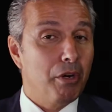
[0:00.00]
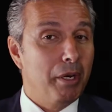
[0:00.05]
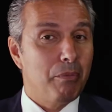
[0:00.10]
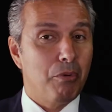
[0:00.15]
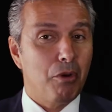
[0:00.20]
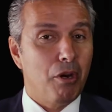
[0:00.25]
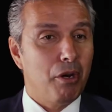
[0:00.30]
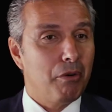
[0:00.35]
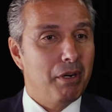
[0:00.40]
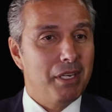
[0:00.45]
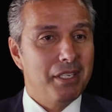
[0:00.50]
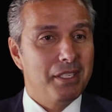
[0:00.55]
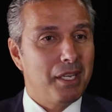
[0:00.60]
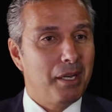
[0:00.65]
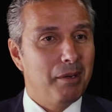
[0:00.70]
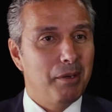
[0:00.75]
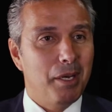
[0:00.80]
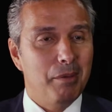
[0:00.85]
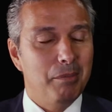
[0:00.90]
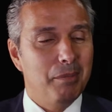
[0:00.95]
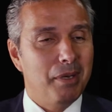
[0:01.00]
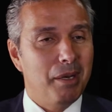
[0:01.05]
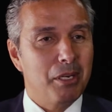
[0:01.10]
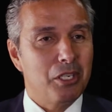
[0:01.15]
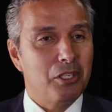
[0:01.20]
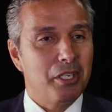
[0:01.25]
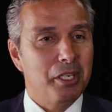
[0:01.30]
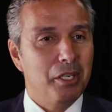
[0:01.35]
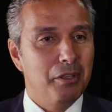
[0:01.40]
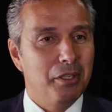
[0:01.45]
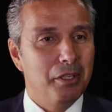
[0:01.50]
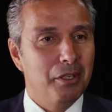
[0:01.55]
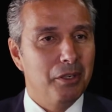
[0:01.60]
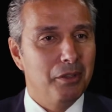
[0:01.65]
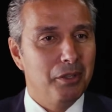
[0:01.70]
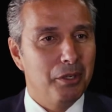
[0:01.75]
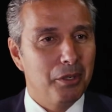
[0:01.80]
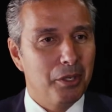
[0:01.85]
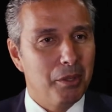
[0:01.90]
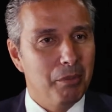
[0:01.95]
great progress. I'm actually
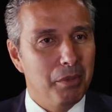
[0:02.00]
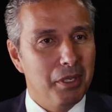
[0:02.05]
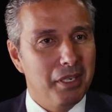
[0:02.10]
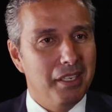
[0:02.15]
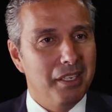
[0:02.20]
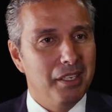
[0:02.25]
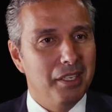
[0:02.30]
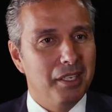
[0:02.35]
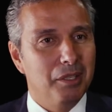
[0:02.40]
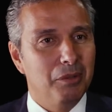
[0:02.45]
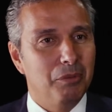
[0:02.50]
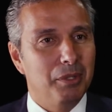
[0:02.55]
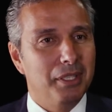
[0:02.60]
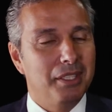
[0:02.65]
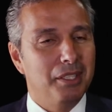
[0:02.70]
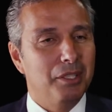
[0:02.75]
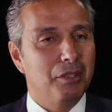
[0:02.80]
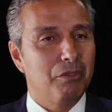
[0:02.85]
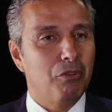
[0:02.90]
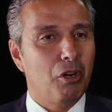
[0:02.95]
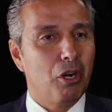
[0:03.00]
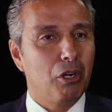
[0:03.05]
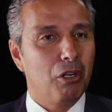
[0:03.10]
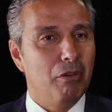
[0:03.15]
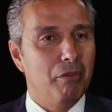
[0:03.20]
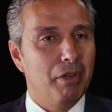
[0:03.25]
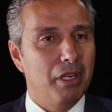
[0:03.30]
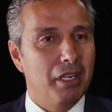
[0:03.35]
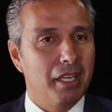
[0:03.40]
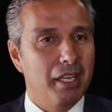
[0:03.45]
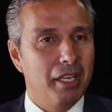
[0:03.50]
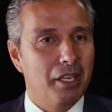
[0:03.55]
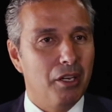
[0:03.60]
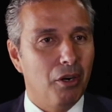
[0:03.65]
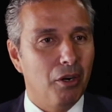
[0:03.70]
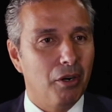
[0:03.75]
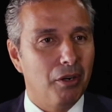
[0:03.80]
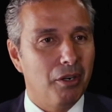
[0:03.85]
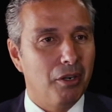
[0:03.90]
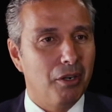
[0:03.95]
on their committee with Franck Levellier,
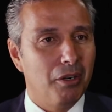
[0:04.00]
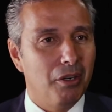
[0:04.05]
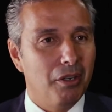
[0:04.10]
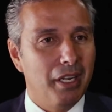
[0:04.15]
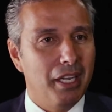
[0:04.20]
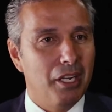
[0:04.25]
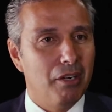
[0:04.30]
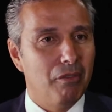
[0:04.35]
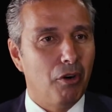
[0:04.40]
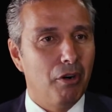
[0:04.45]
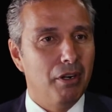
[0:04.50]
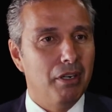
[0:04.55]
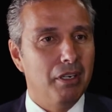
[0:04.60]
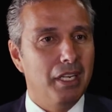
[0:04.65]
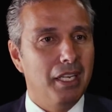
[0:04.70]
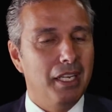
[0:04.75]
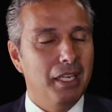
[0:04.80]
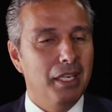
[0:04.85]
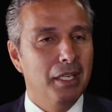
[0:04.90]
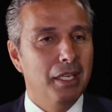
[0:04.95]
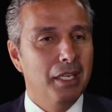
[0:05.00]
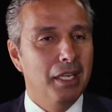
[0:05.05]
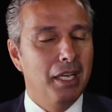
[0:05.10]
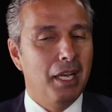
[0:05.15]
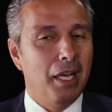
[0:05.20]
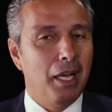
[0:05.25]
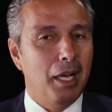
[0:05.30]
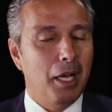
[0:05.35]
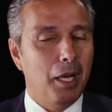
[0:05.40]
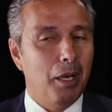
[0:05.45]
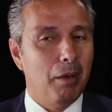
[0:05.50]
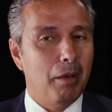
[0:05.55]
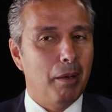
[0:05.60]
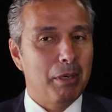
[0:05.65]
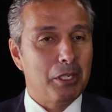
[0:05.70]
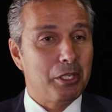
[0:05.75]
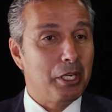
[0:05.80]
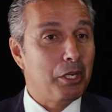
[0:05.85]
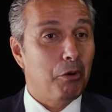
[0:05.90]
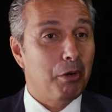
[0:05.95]
our head of R&D.
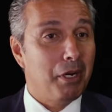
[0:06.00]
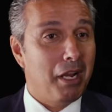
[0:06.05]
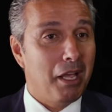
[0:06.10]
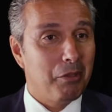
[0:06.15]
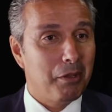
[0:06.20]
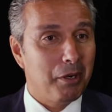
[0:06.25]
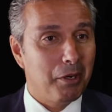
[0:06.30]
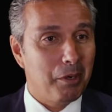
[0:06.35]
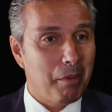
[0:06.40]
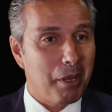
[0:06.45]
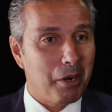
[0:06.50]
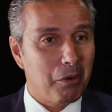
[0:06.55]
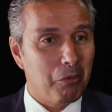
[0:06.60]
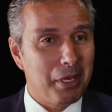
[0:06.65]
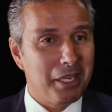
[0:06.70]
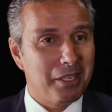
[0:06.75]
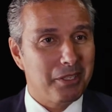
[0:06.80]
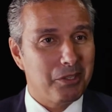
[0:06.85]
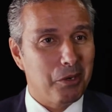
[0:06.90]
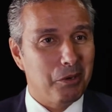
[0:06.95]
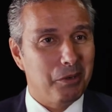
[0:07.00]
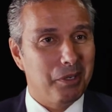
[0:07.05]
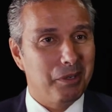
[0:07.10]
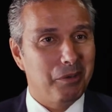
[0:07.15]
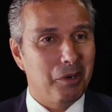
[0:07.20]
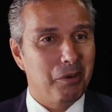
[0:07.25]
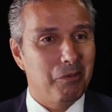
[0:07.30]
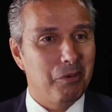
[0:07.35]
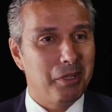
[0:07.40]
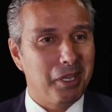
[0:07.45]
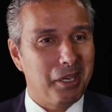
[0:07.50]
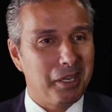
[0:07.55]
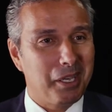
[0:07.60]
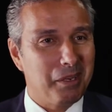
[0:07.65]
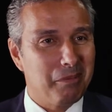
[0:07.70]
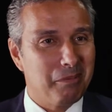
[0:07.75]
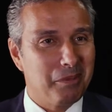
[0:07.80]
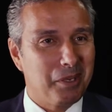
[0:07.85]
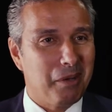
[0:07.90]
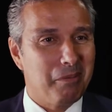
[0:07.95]
I'm actually going out there in about a week, so hopefully I
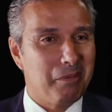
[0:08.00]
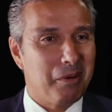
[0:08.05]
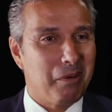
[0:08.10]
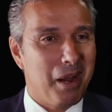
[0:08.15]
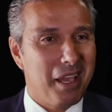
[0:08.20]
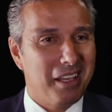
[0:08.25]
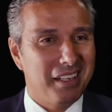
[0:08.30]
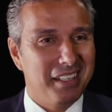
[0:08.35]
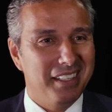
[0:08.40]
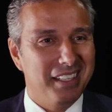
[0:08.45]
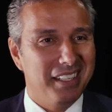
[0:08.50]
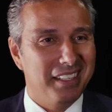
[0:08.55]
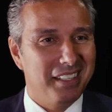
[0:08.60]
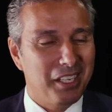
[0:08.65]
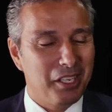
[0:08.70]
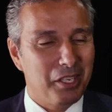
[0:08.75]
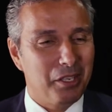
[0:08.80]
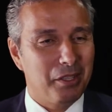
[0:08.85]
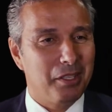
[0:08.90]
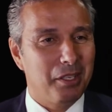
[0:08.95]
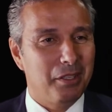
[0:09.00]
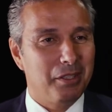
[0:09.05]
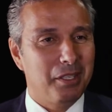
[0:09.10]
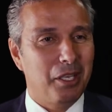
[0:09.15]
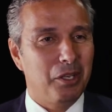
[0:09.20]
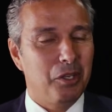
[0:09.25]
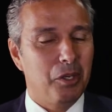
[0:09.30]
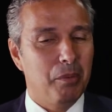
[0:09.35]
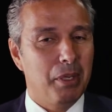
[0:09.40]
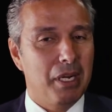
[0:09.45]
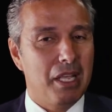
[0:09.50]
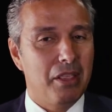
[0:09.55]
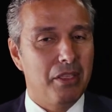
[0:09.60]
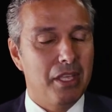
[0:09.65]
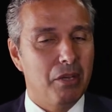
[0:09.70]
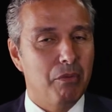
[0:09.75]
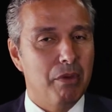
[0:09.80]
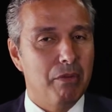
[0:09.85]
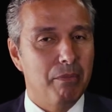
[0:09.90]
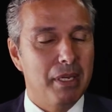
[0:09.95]
can come around and tell you. But I
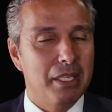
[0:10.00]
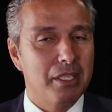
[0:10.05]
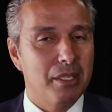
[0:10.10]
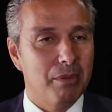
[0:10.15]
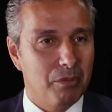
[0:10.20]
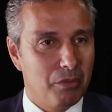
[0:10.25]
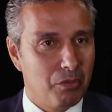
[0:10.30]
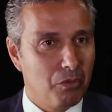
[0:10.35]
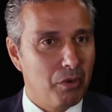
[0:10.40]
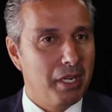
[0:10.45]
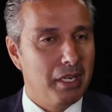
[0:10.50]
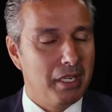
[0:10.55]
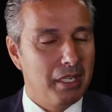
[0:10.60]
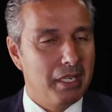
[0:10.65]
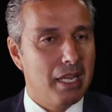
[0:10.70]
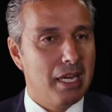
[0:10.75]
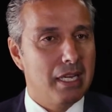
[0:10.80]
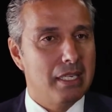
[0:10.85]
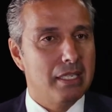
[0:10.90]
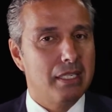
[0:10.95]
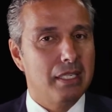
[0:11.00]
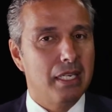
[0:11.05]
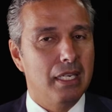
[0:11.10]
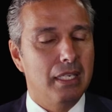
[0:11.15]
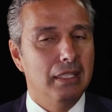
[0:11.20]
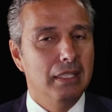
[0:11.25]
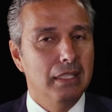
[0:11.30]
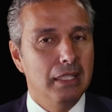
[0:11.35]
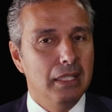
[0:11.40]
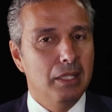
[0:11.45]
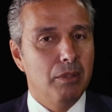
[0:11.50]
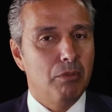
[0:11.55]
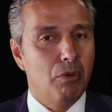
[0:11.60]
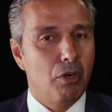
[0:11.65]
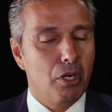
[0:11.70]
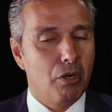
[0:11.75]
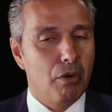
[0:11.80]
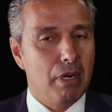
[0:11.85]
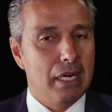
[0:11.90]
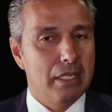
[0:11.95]
think we've made some really nice
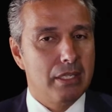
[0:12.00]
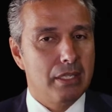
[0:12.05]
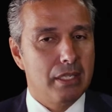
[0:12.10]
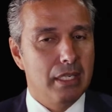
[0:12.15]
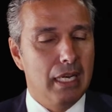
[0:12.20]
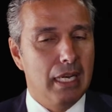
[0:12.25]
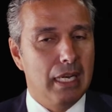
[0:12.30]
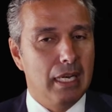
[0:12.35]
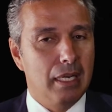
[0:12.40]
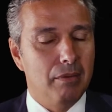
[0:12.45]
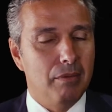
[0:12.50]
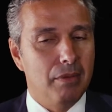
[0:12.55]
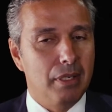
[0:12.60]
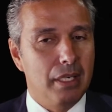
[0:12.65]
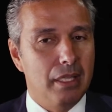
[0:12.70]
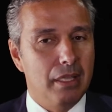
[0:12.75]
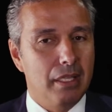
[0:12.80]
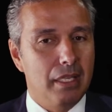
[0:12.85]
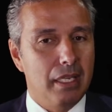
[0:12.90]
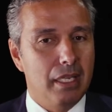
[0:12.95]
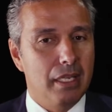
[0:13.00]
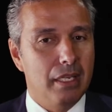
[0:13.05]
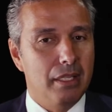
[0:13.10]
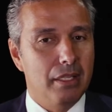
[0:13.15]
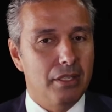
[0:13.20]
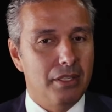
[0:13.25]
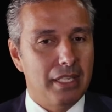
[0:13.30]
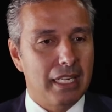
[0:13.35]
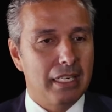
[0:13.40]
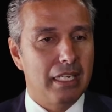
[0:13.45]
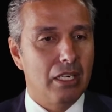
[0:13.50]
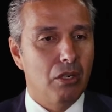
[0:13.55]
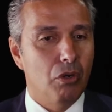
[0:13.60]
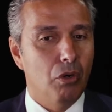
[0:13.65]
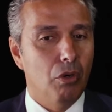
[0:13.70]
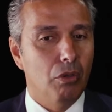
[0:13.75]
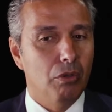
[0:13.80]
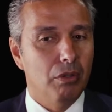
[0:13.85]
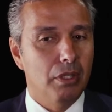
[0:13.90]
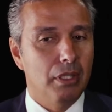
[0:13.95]
progress in the
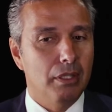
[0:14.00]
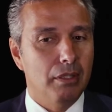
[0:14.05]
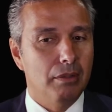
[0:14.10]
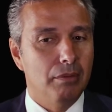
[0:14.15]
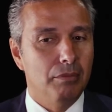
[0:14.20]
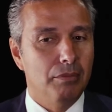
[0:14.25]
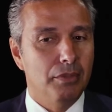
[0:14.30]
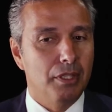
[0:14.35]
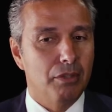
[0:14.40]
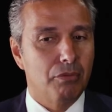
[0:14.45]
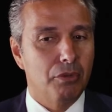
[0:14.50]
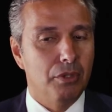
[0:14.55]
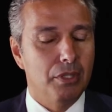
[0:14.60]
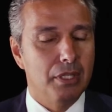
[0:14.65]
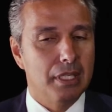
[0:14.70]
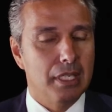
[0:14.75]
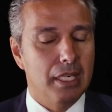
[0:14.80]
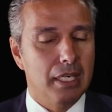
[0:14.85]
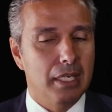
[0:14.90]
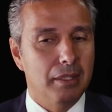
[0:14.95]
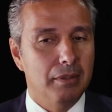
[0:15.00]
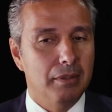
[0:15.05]
technical different